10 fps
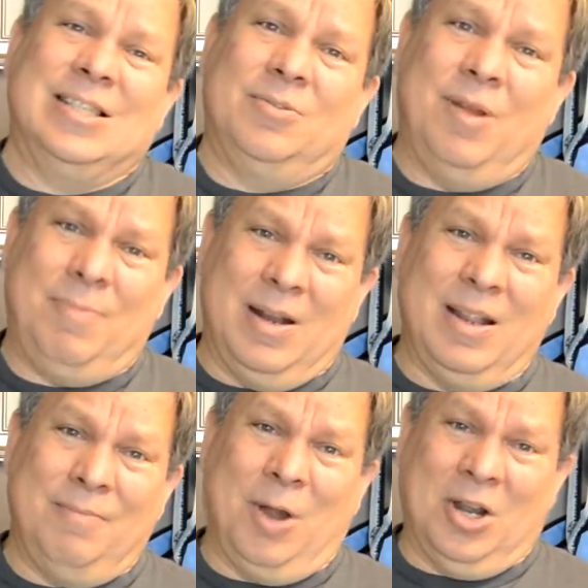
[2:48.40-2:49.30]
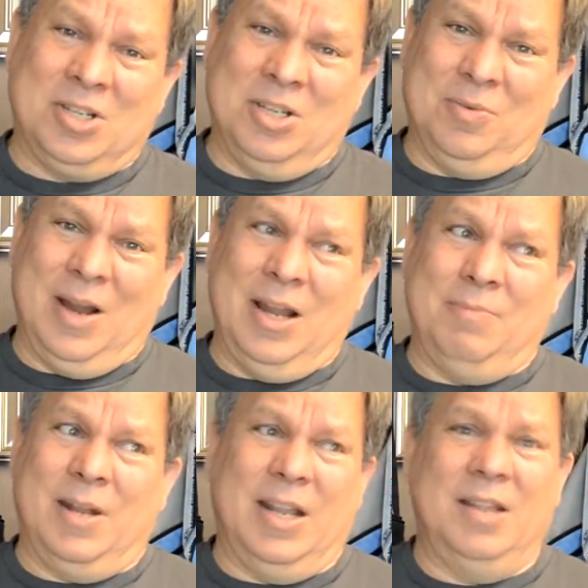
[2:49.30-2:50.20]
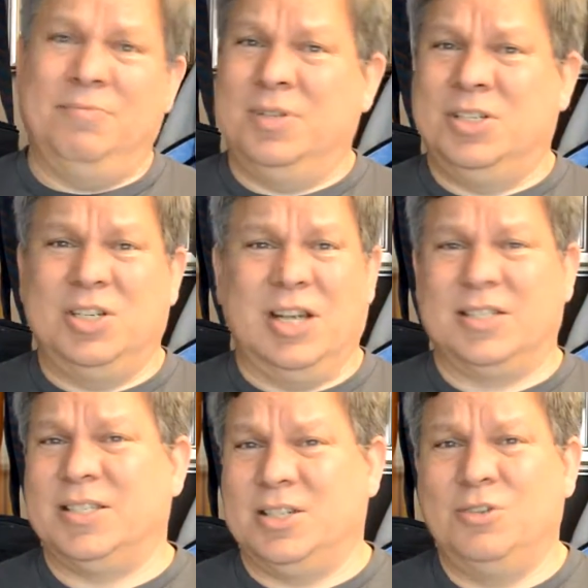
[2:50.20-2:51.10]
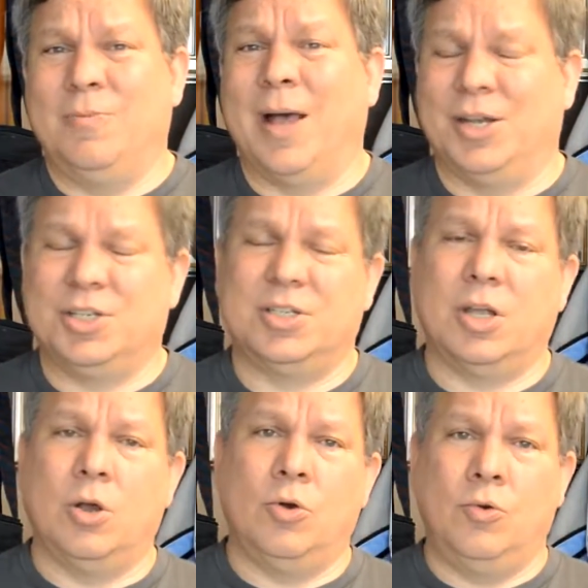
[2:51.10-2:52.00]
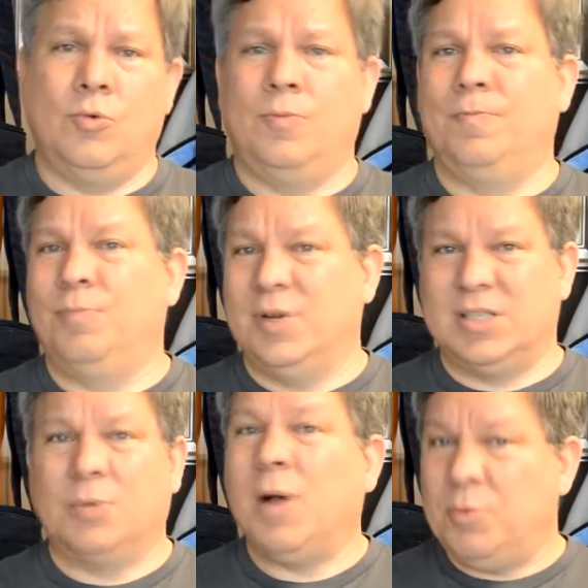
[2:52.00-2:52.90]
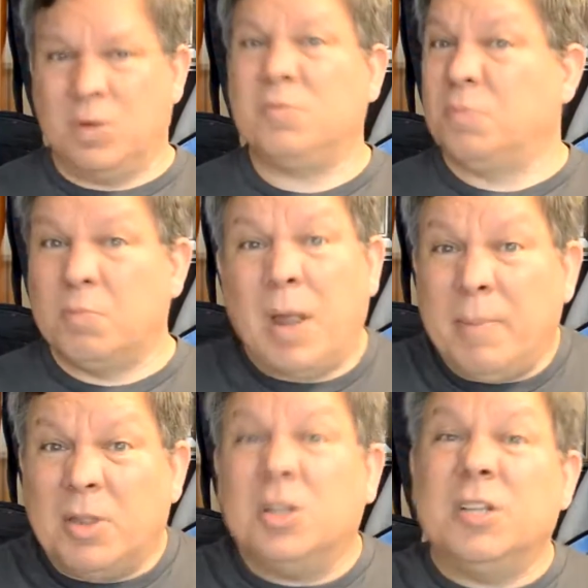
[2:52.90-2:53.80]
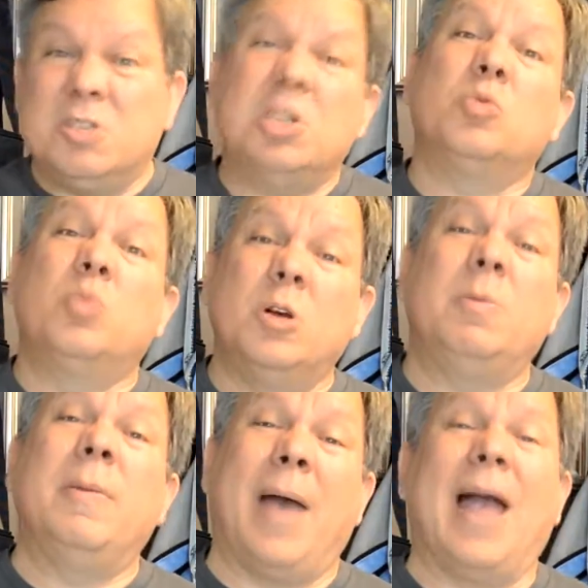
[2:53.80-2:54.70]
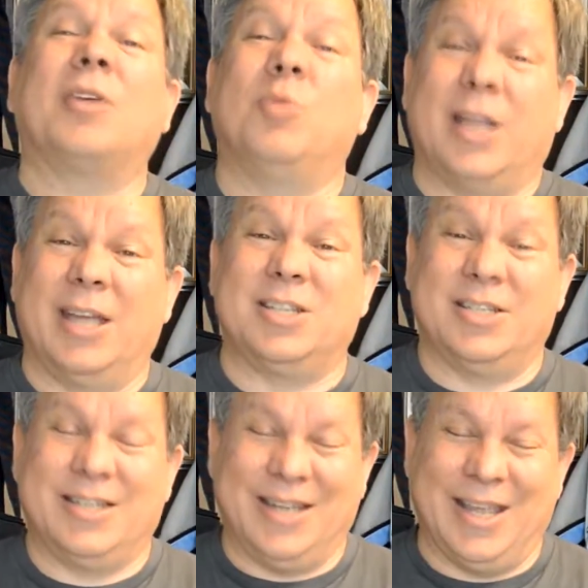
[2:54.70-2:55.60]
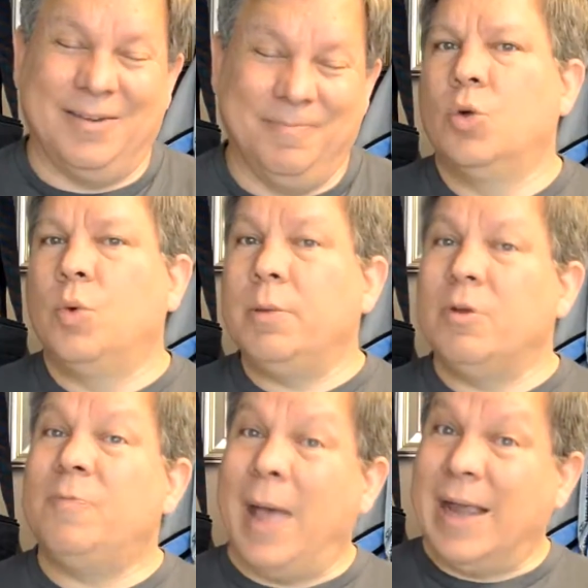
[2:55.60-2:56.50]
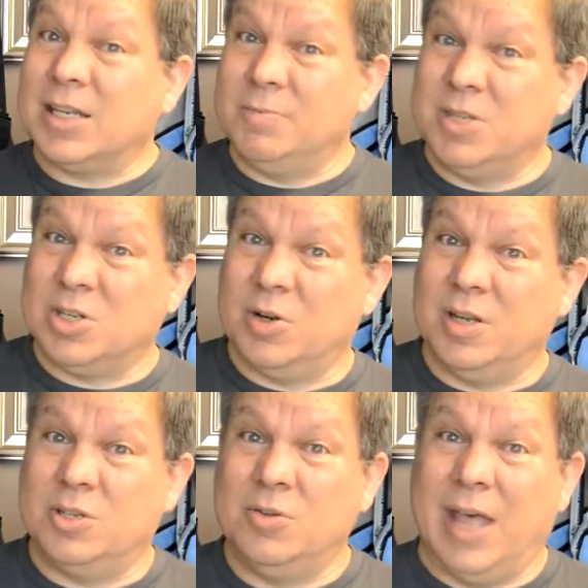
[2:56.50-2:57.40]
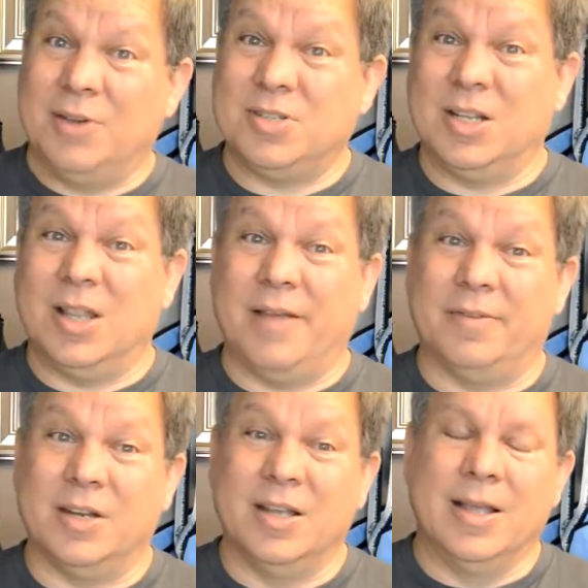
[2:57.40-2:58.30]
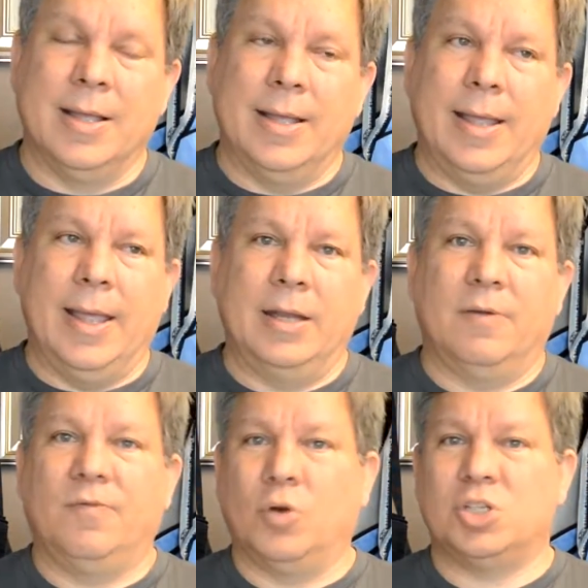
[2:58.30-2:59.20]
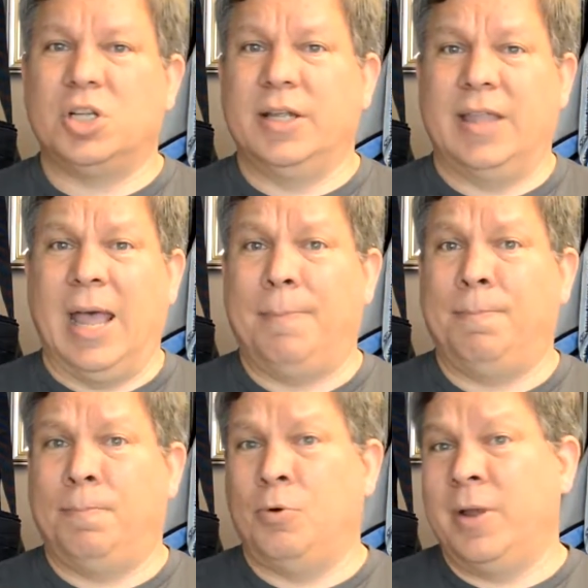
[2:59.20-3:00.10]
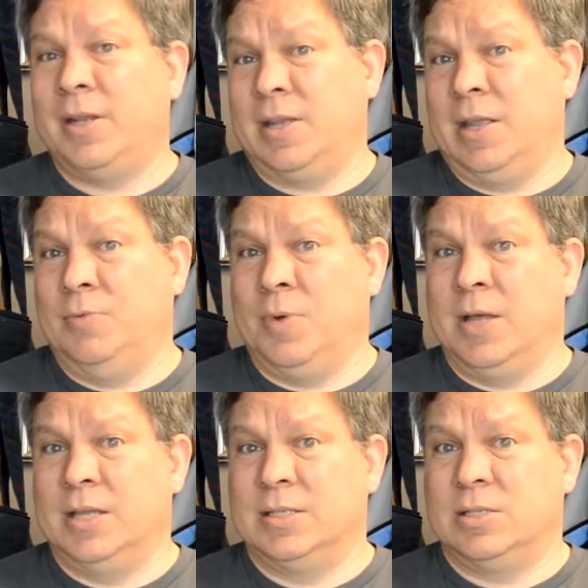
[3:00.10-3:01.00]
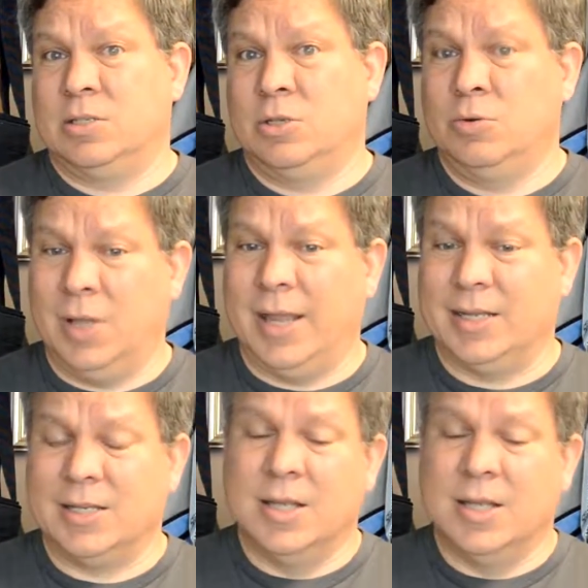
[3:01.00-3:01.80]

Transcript: we've been in parks in the rain, but it was just too much. So we said, well, my mother lives here, we'll be back, we'll catch this again. We moved back to Missouri in 2011. And unfortunately, at that point, it was too late.